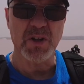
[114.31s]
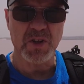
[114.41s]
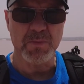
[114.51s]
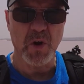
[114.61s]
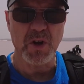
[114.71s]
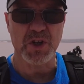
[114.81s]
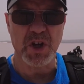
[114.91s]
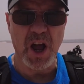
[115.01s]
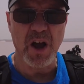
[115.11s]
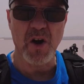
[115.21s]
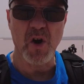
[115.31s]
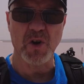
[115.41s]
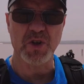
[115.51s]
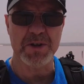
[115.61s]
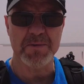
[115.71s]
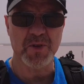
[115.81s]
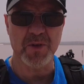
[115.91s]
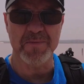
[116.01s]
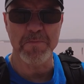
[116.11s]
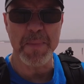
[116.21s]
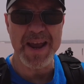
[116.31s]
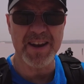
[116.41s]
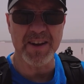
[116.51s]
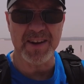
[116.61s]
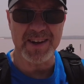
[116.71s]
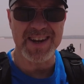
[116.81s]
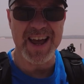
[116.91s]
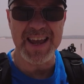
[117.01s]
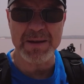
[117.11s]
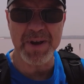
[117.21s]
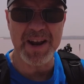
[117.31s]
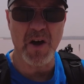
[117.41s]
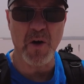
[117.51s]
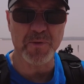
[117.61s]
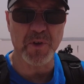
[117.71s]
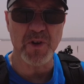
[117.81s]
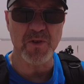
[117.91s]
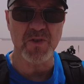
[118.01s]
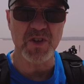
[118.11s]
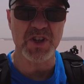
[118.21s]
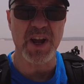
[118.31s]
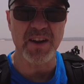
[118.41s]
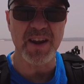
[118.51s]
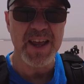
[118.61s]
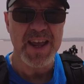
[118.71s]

some nice harsh sort of midday, mid-afternoon sun